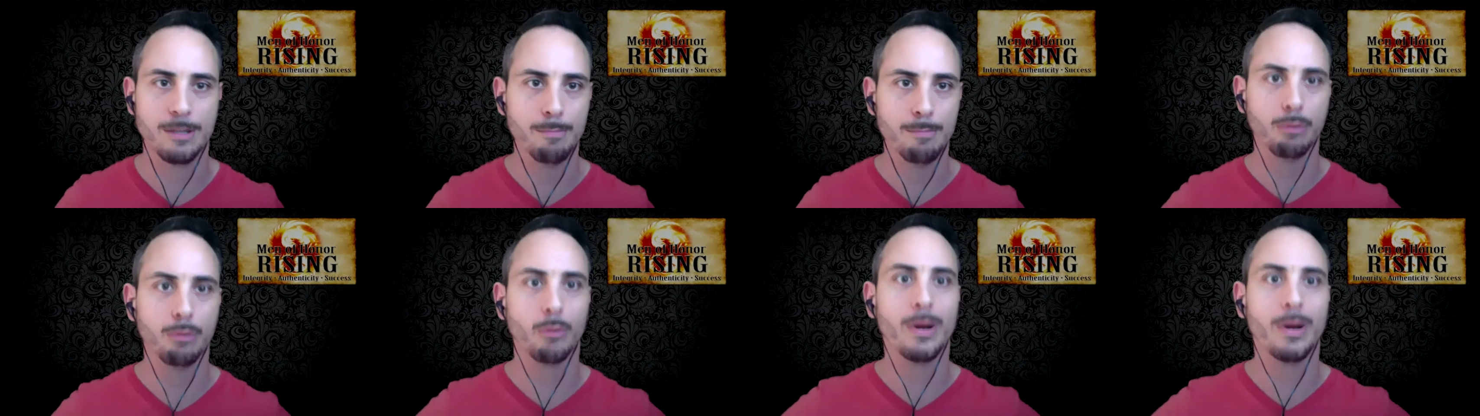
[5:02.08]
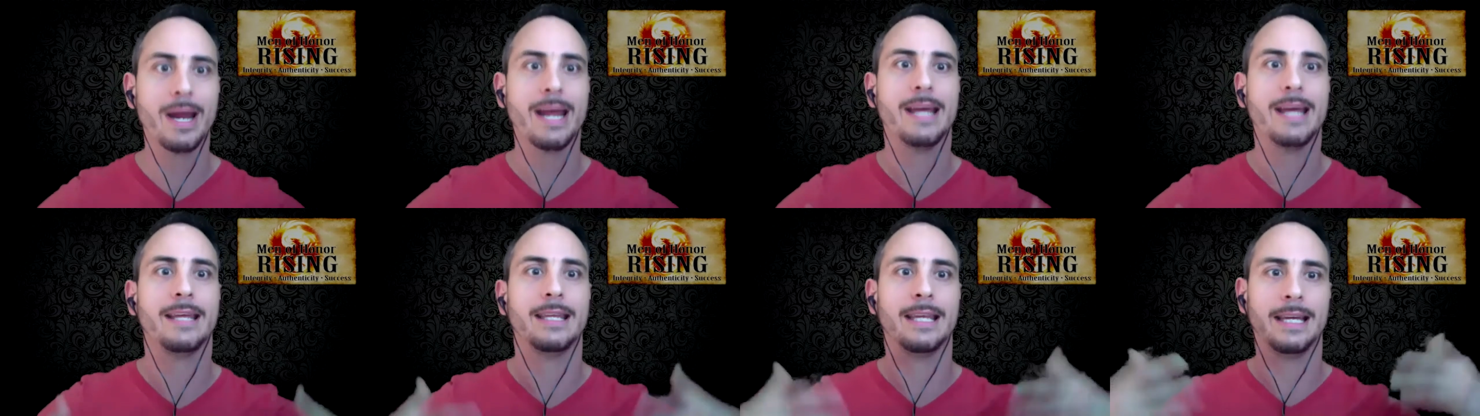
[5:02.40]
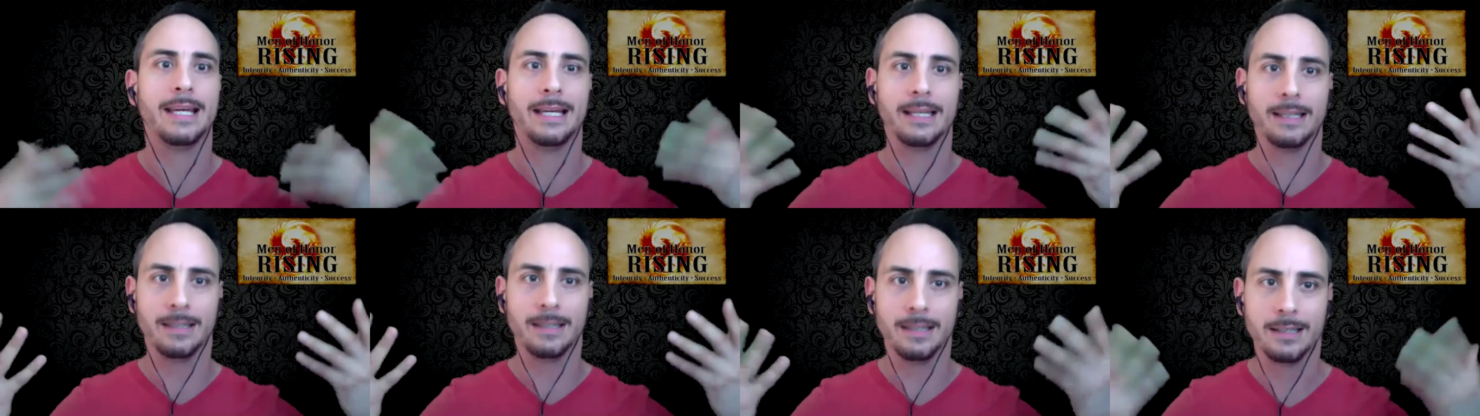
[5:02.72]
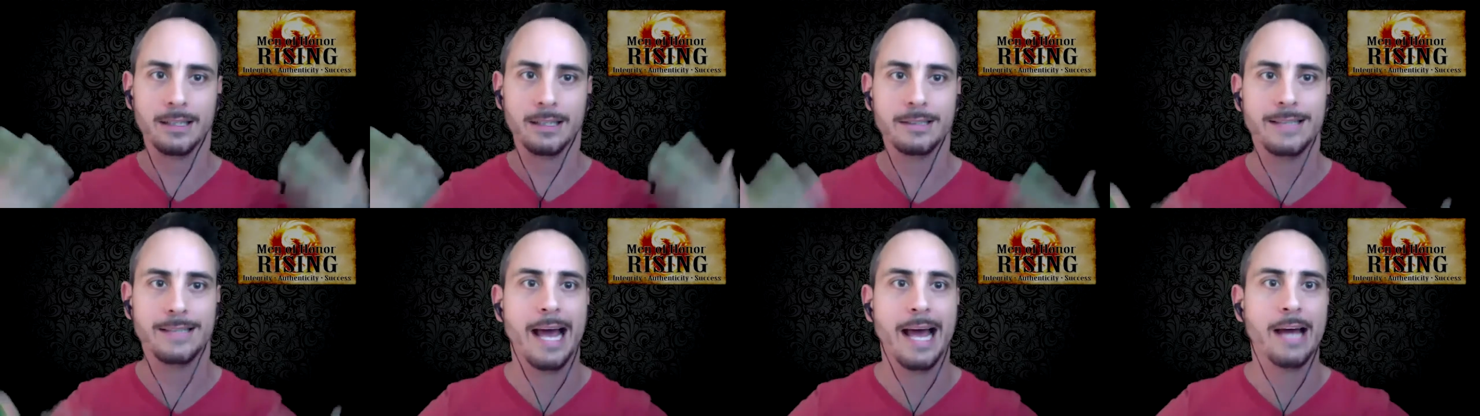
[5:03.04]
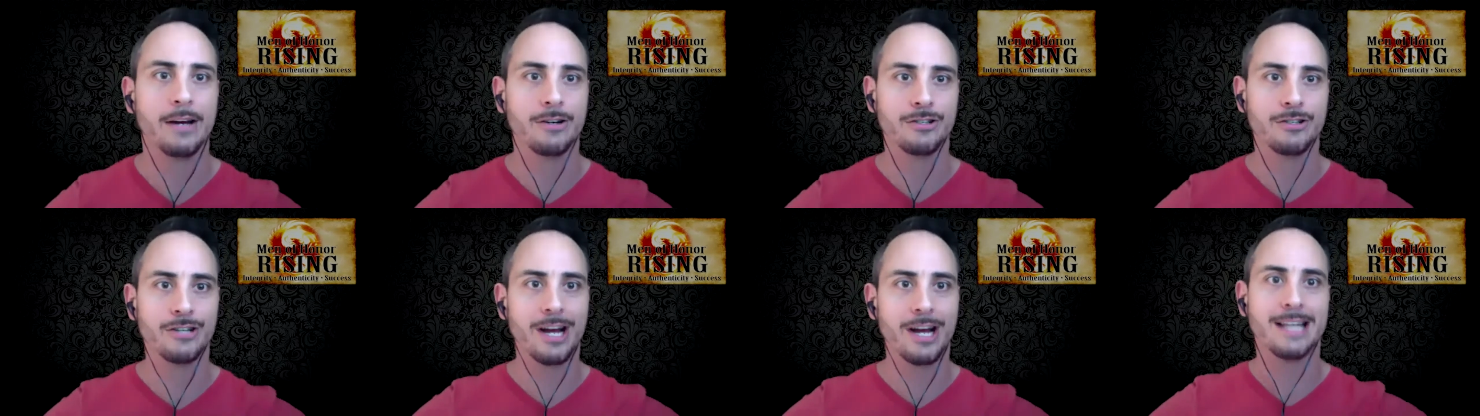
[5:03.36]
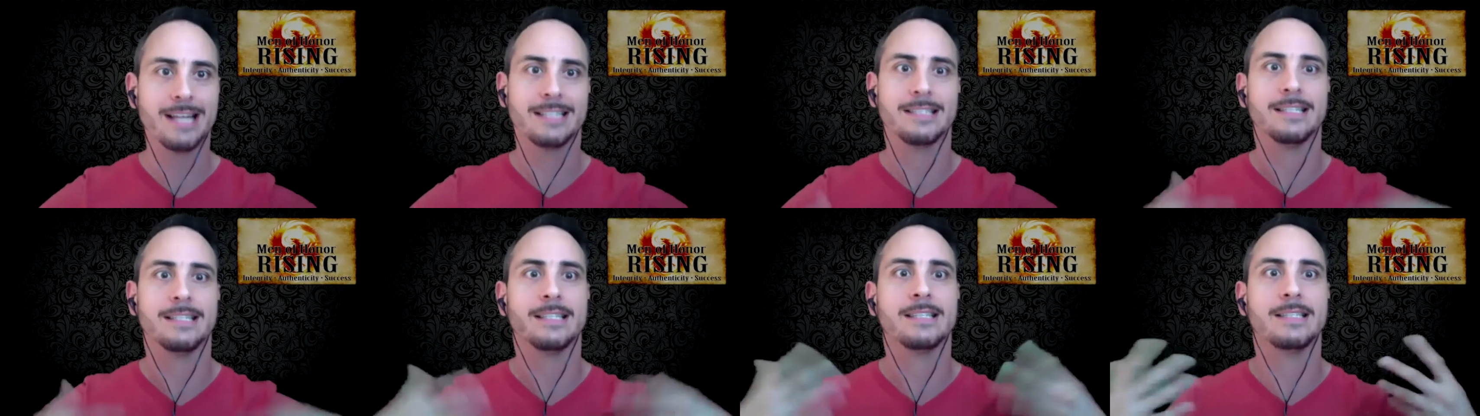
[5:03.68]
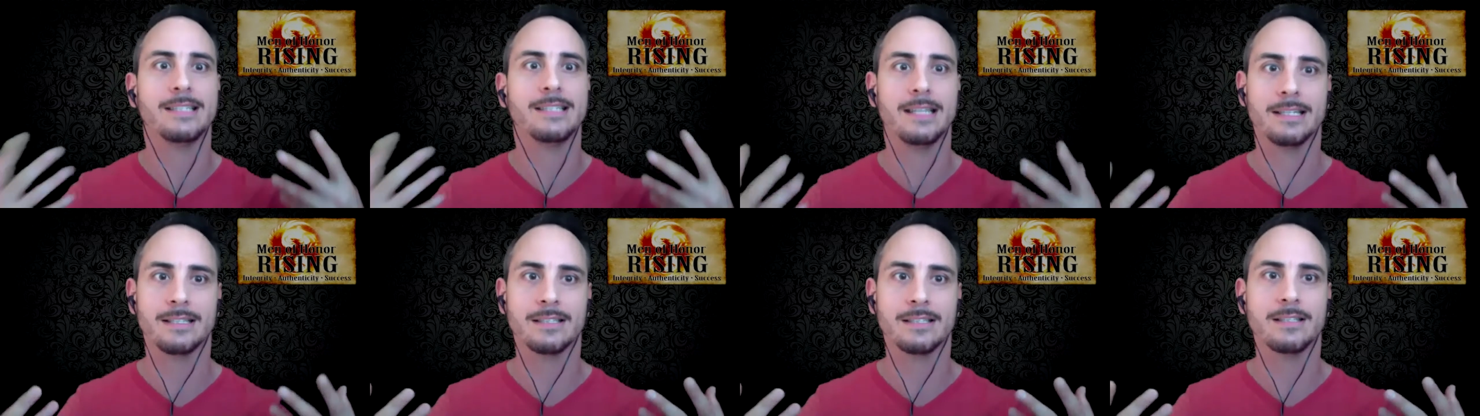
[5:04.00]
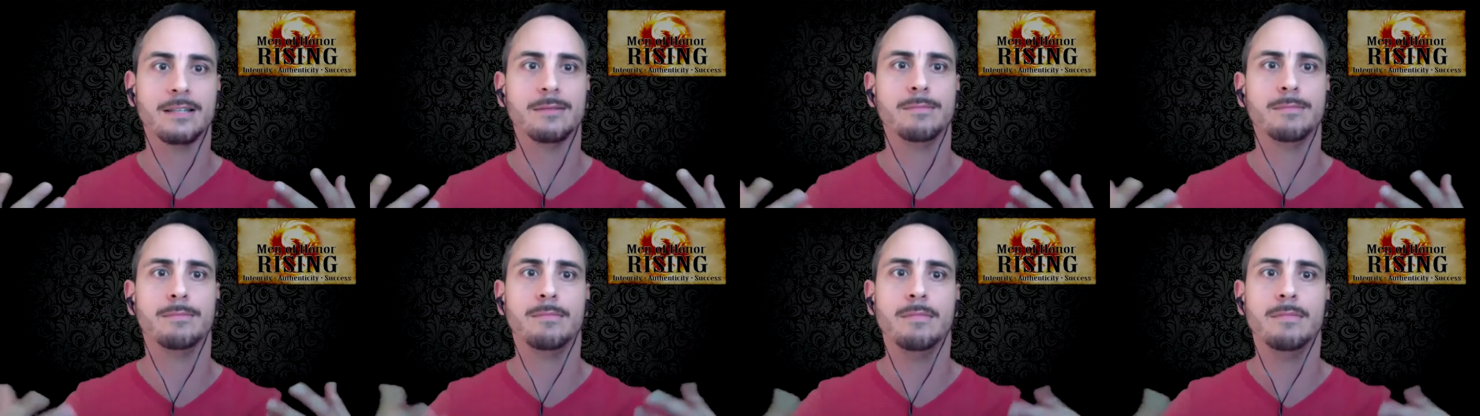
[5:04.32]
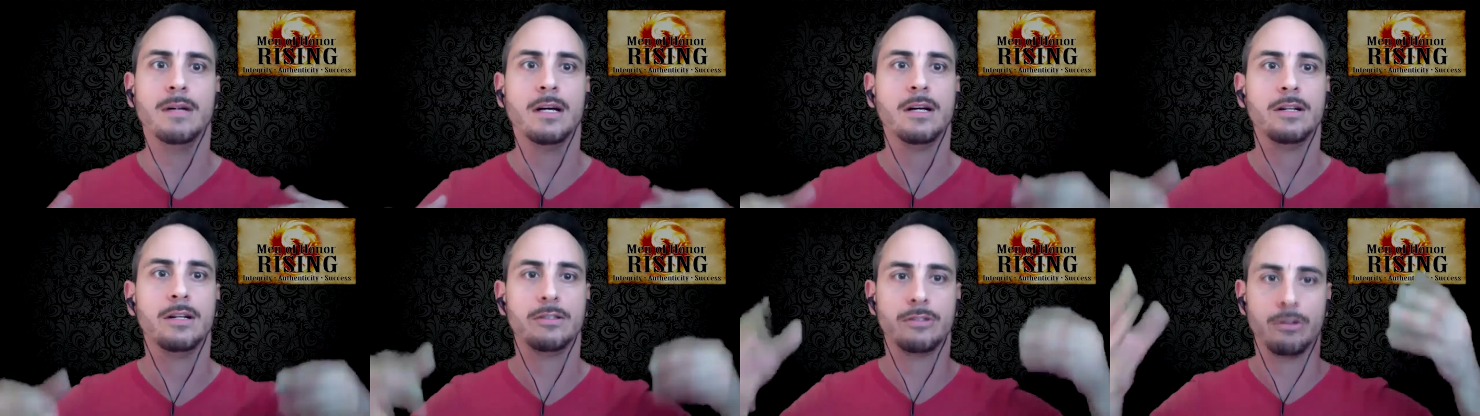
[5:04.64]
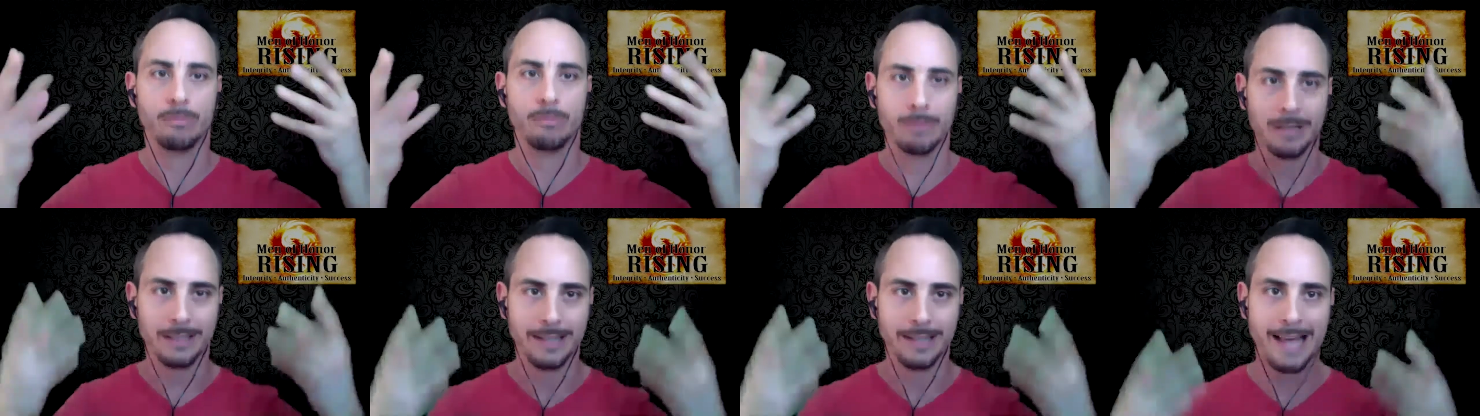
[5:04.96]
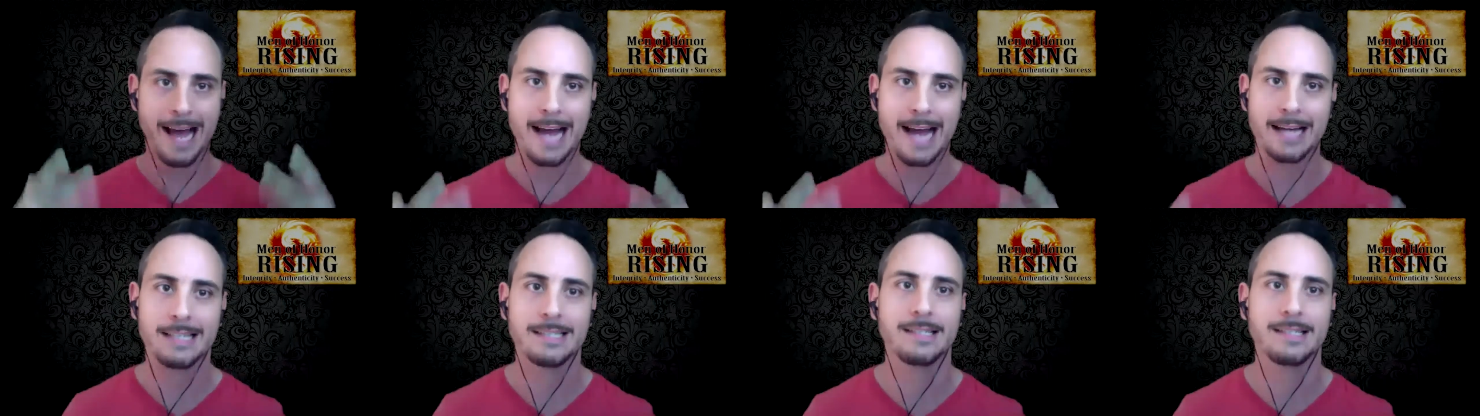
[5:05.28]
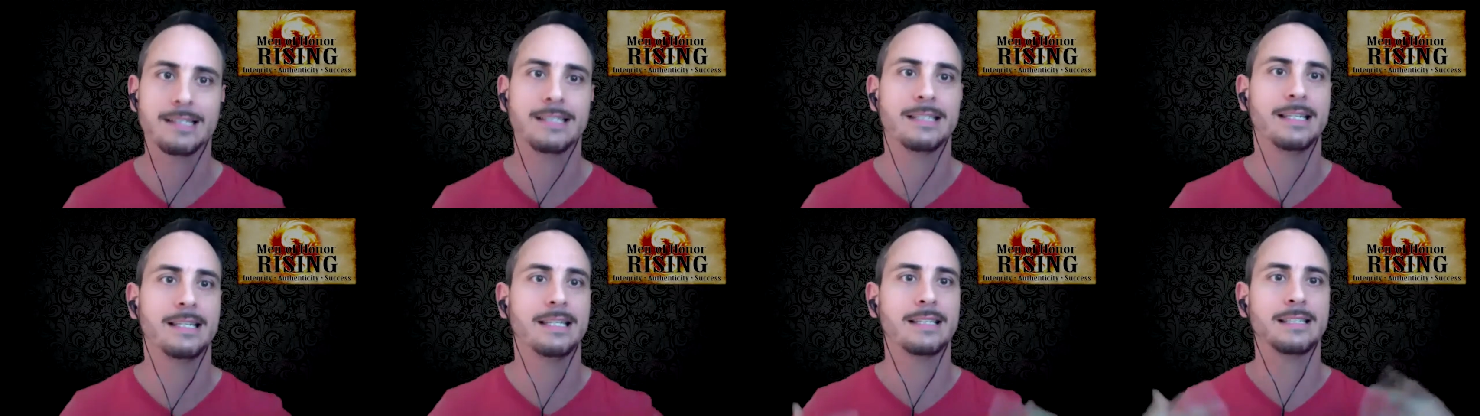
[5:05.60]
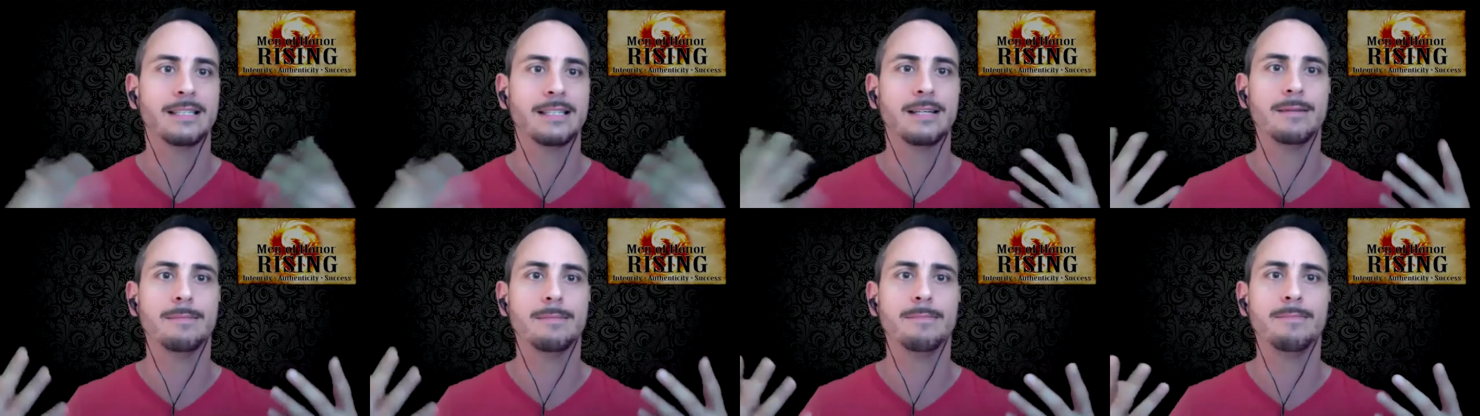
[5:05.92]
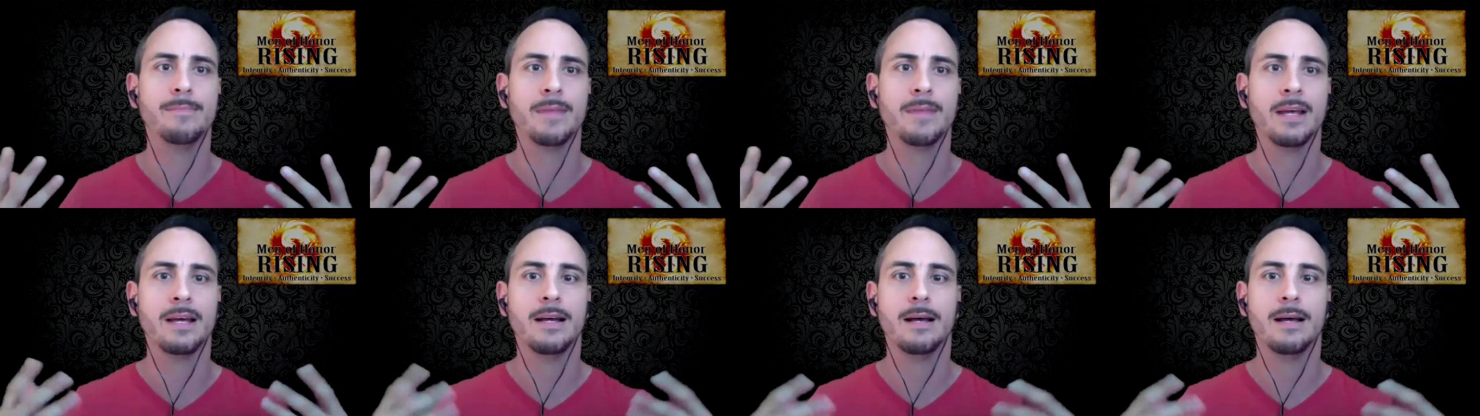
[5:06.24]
breathing to energize the system, to relax the system.